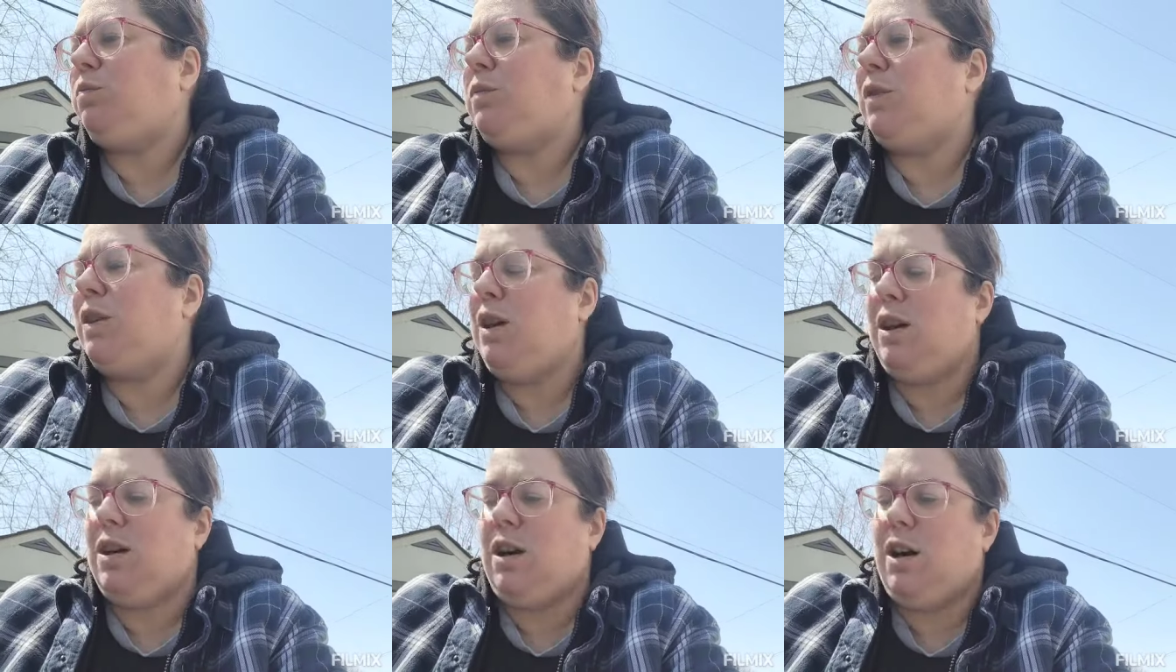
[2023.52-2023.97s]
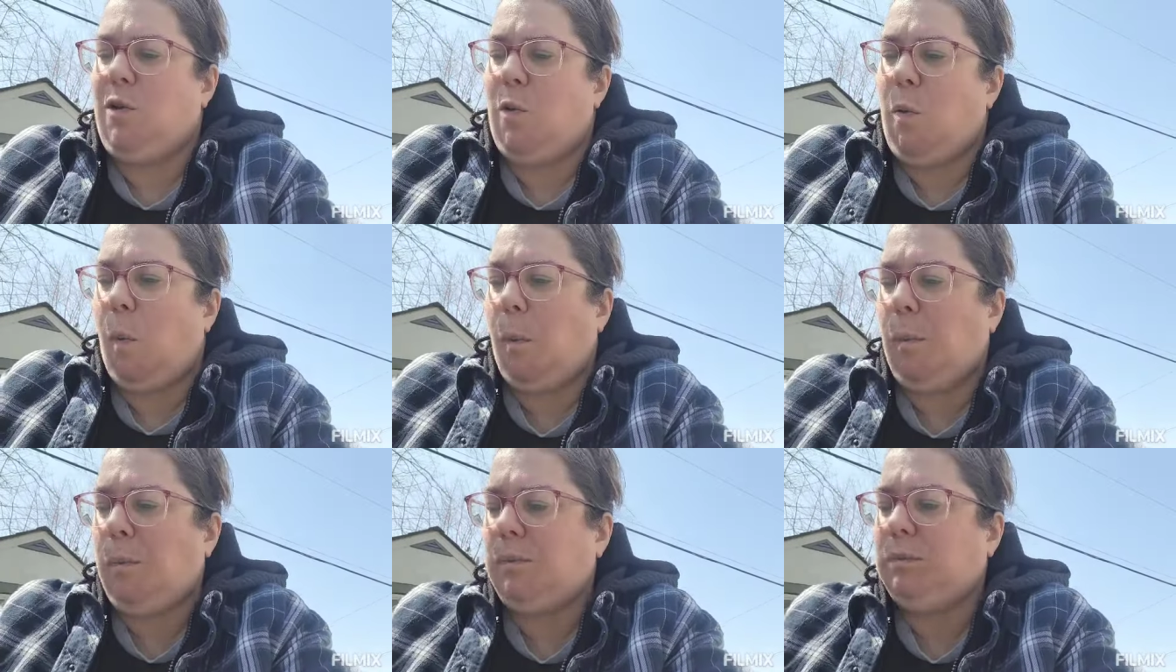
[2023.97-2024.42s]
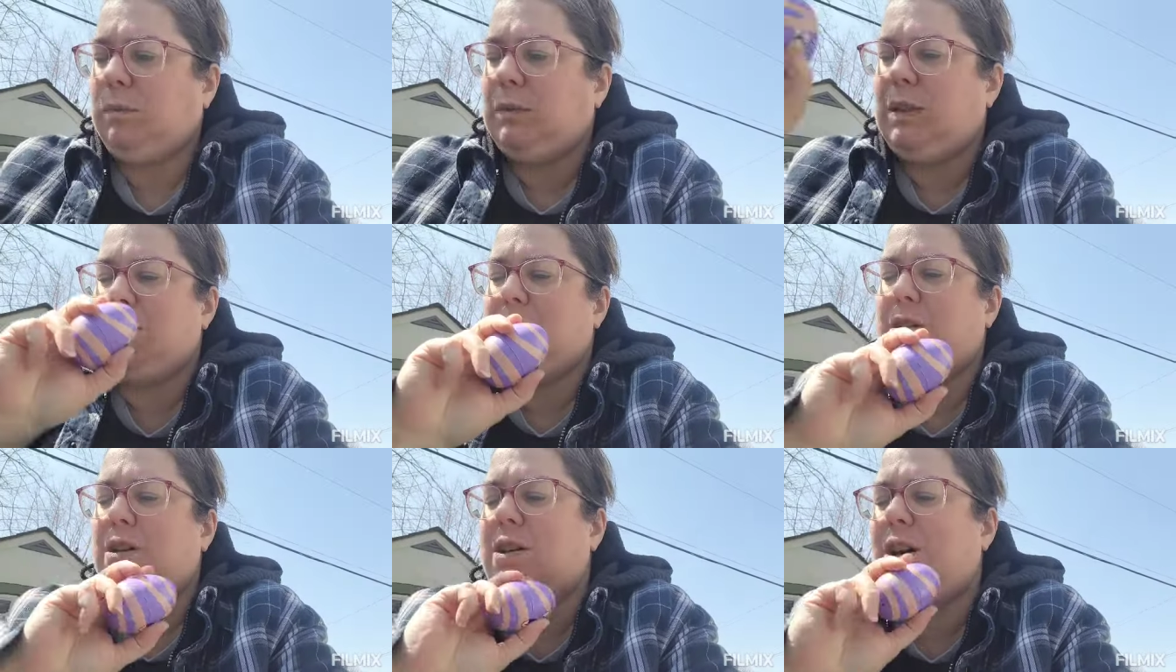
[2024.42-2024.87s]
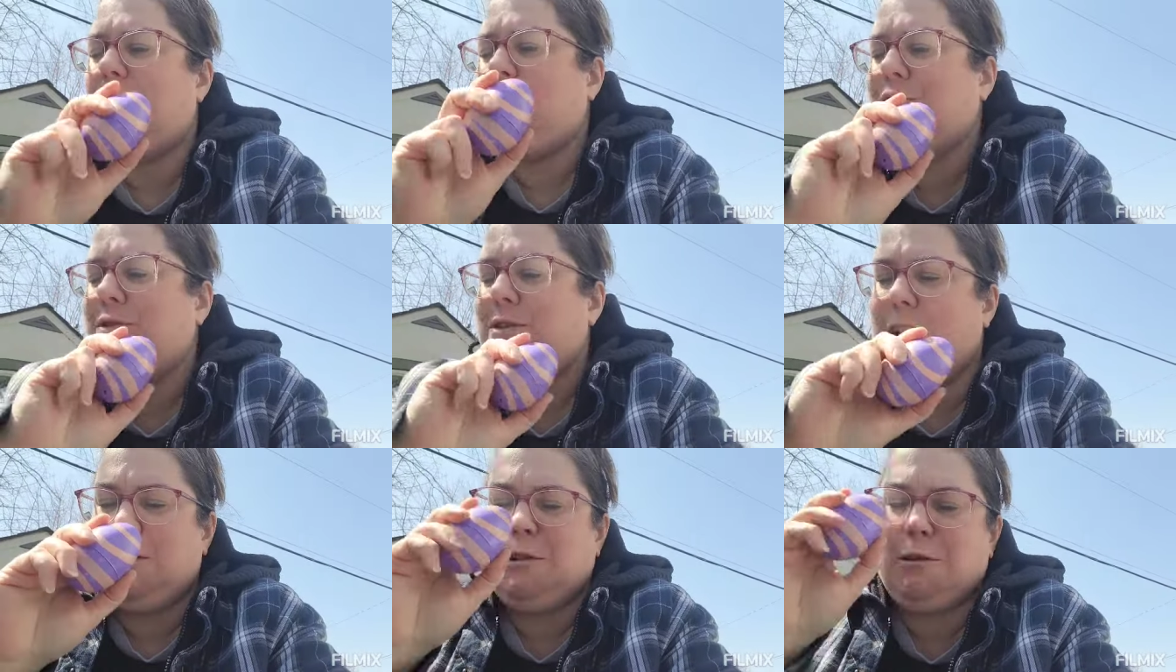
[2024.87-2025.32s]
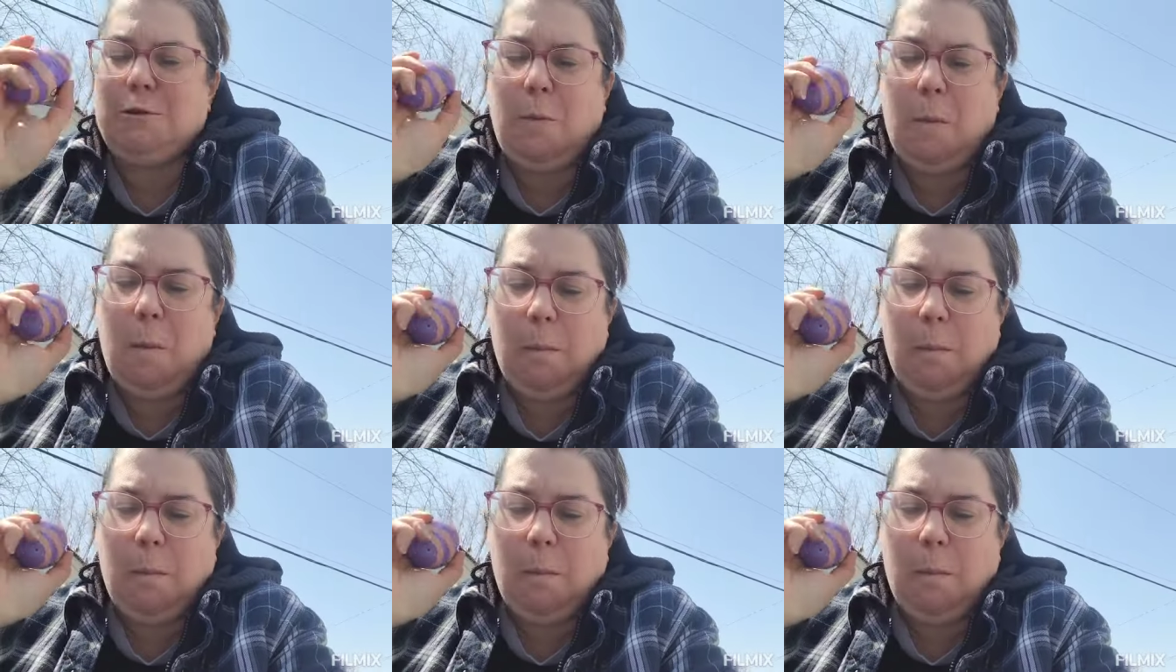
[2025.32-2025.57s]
I'm gonna go. I'm gonna go through these